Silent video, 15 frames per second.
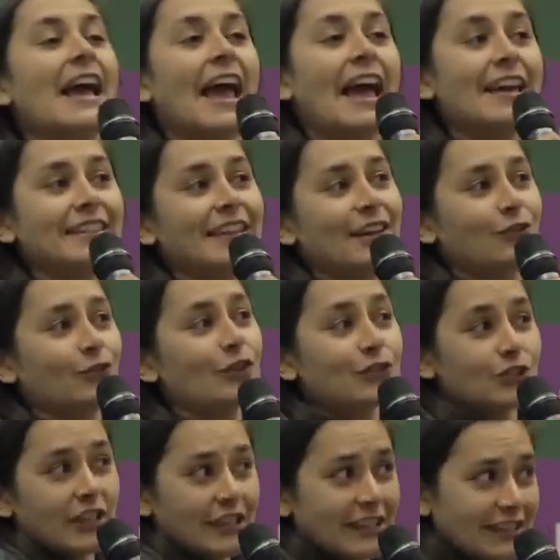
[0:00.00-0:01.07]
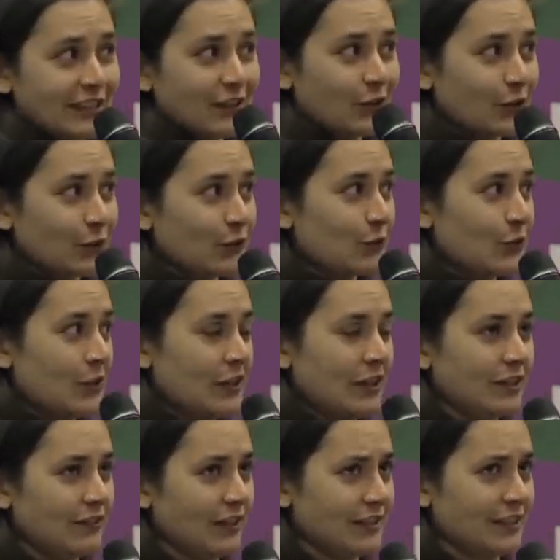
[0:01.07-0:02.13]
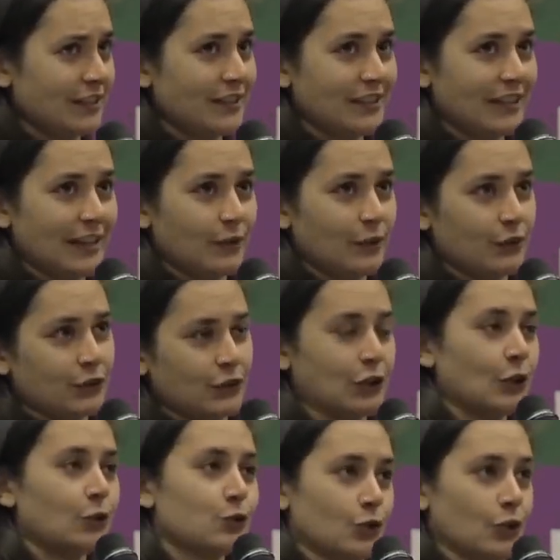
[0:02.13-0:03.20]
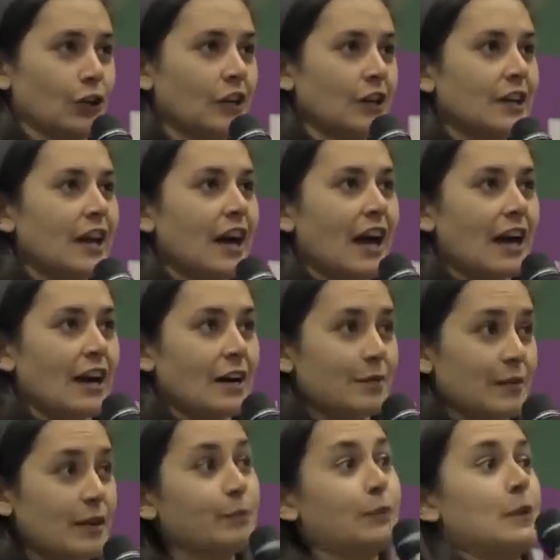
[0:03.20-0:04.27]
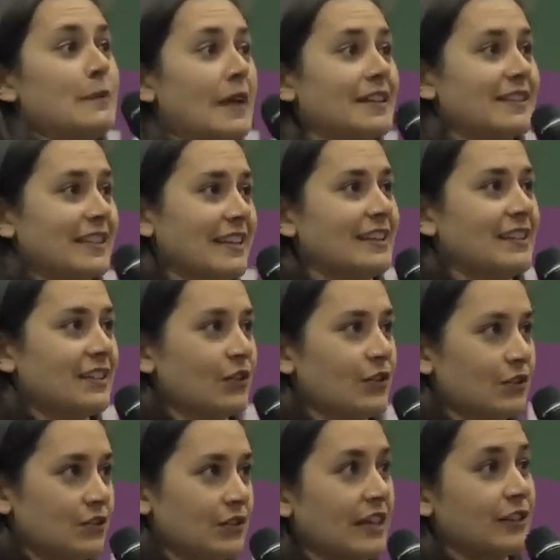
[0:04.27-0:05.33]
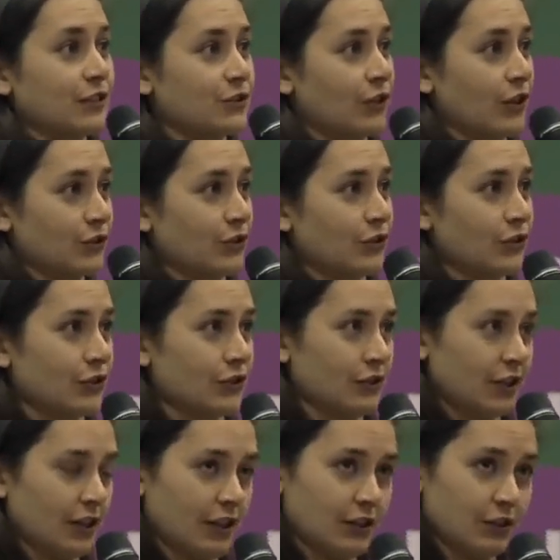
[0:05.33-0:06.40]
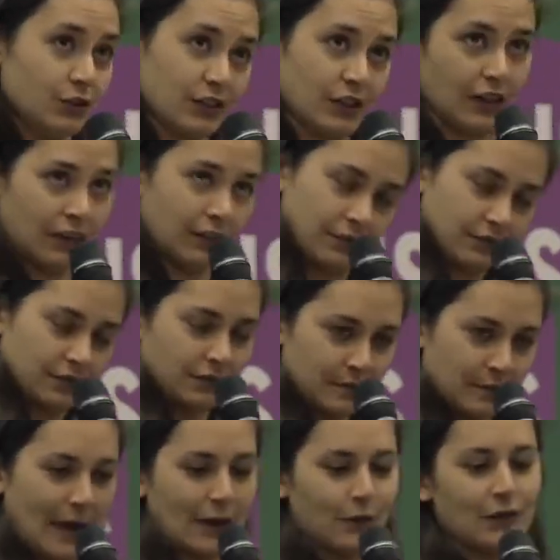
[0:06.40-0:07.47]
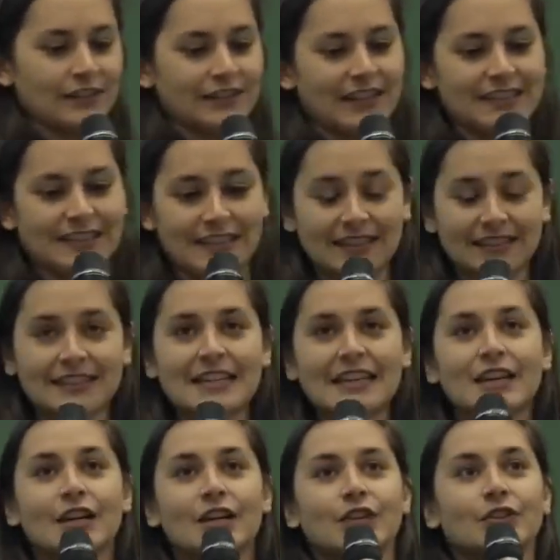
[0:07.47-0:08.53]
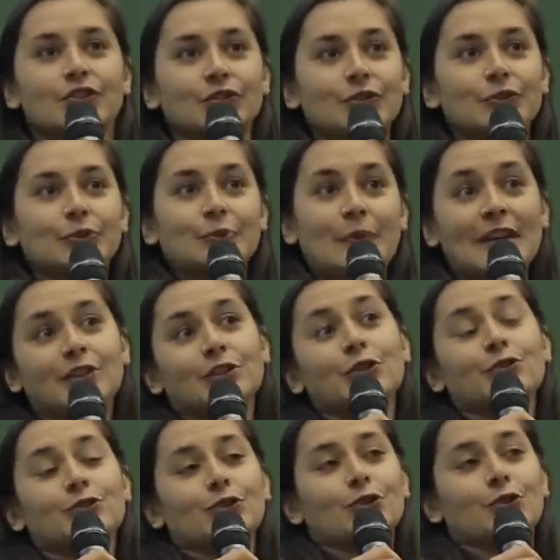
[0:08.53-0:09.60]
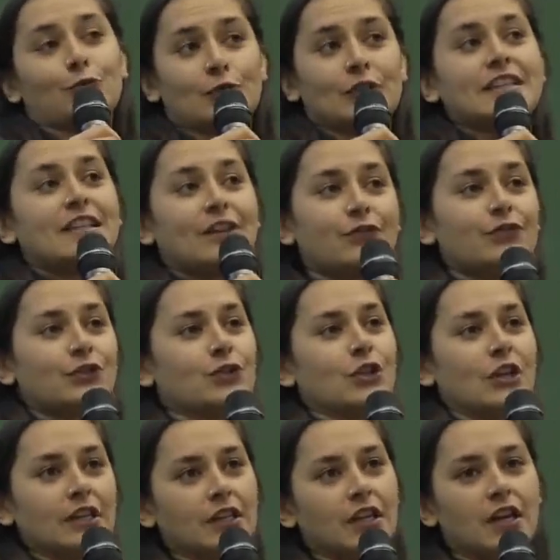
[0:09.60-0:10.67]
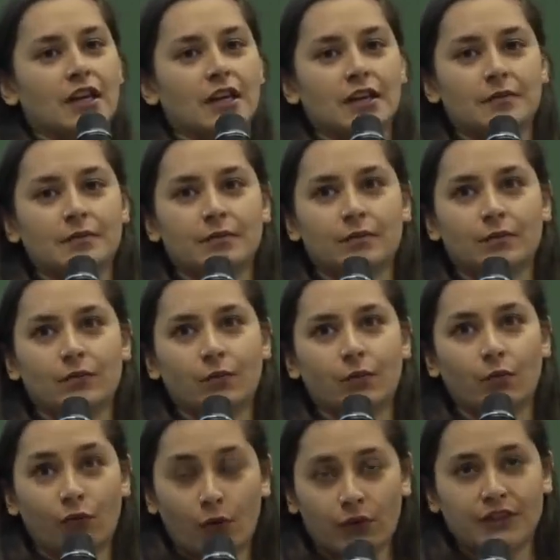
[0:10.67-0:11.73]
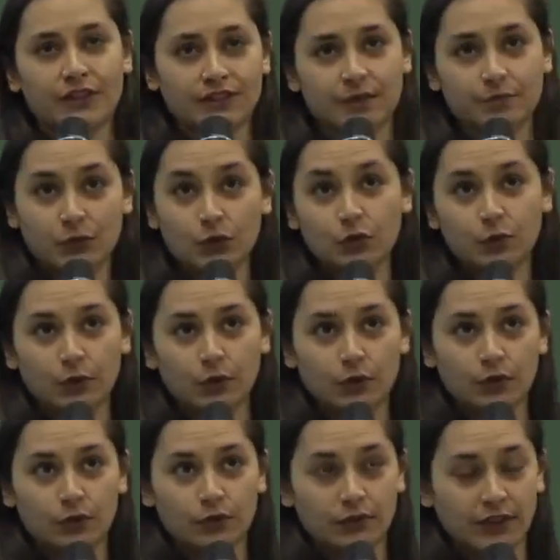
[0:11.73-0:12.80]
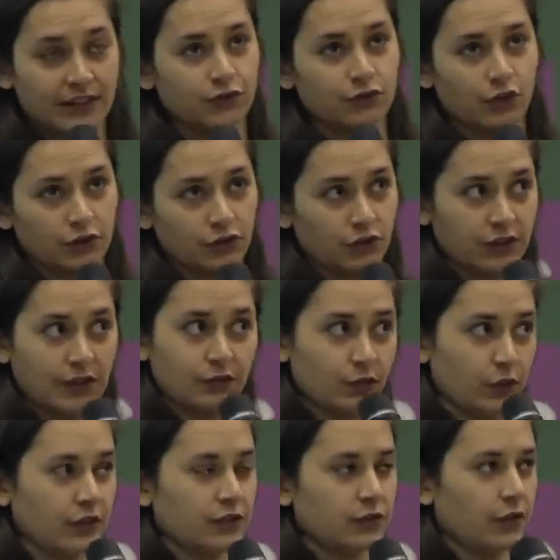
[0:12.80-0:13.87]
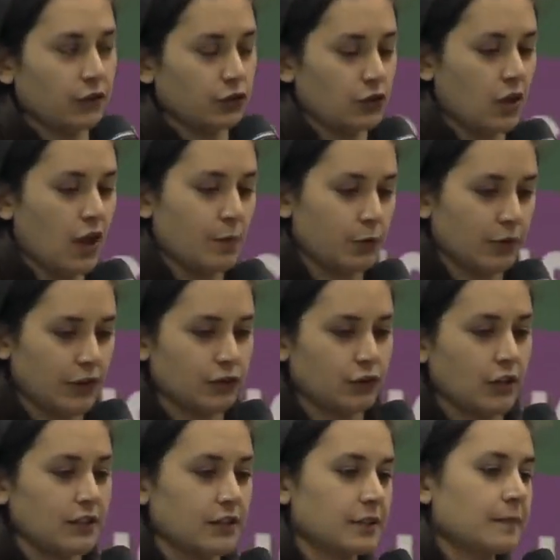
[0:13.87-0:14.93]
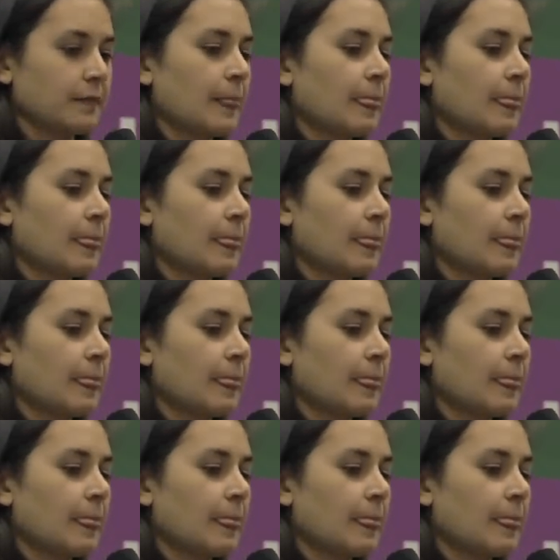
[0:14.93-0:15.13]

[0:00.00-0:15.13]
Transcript: And then Rich Hickey, who invented the language Clojure, implemented the data structures using Bagwell's ideas to make Clojure really efficient for these immutable data structures and for these functional operations.